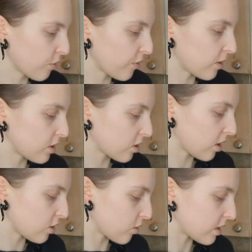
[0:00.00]
for a
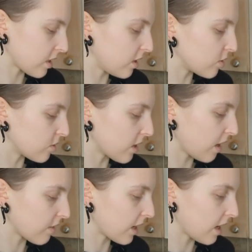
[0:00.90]
sauce dressing, I'll use the
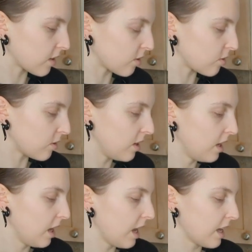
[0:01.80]
avocado
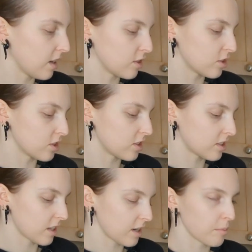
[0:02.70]
and I'll just
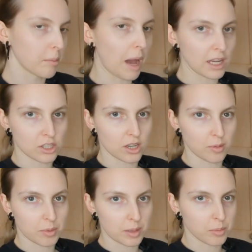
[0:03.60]
mash it
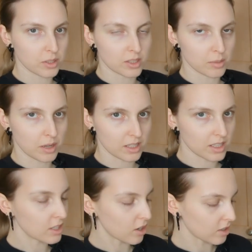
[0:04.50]
up and put some onion
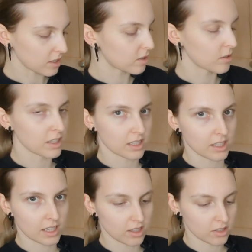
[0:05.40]
and garlic or
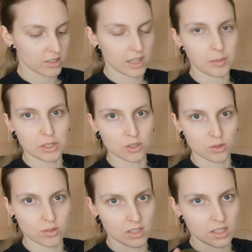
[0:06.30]
anything else, lemon
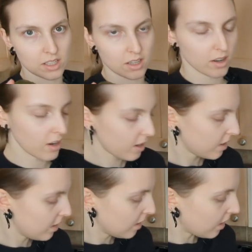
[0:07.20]
juice in here.
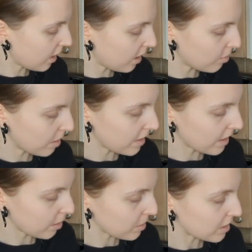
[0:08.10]
And then
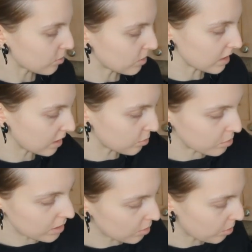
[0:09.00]
that makes a really good
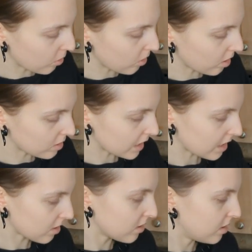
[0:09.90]
burrito bowl
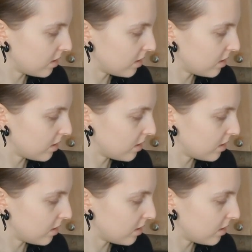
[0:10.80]
altogether.